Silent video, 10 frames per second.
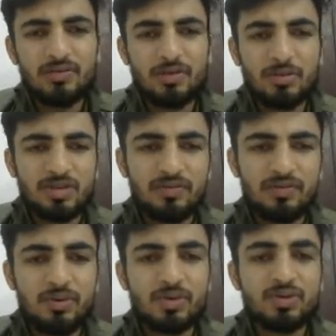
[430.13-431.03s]
from
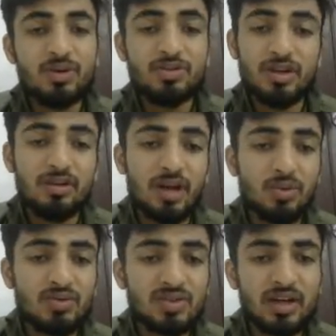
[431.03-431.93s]
some folks who are joining
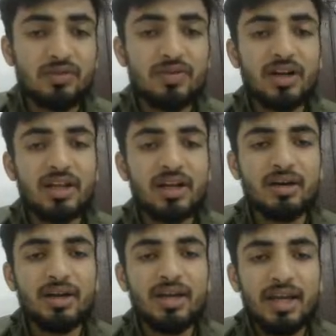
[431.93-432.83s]
outside of
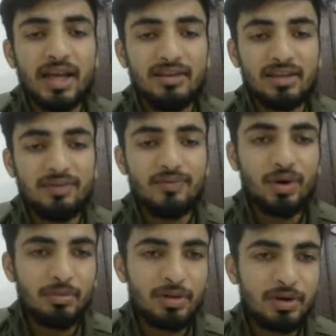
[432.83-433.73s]
India, and they
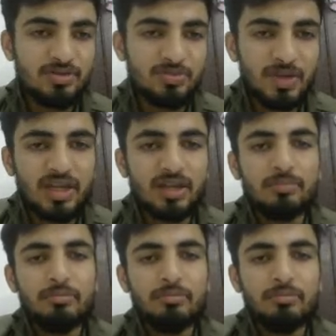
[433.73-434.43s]
want me to speak in